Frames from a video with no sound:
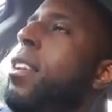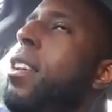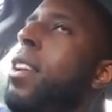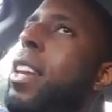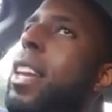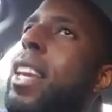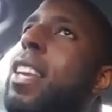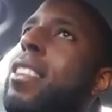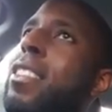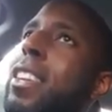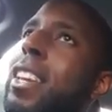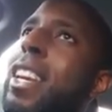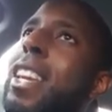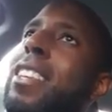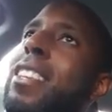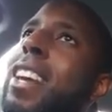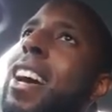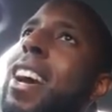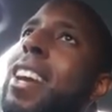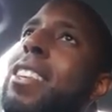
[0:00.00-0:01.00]
In
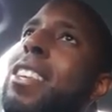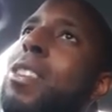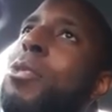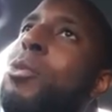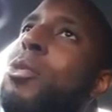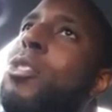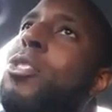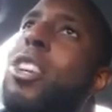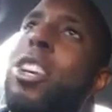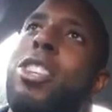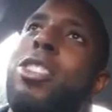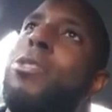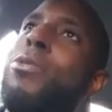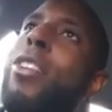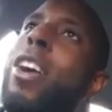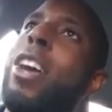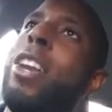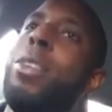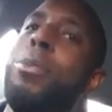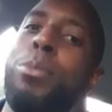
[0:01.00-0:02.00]
his eyes, he was
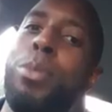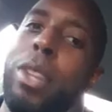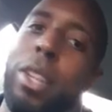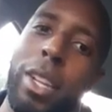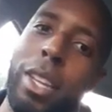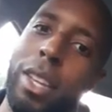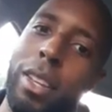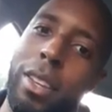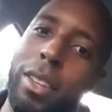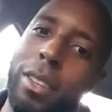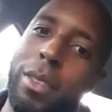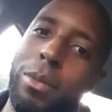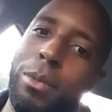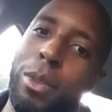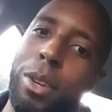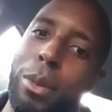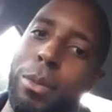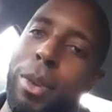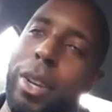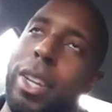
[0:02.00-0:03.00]
justified completely,
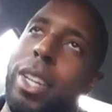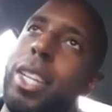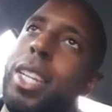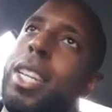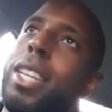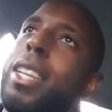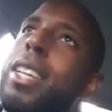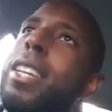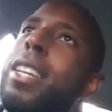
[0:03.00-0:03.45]
pretty much.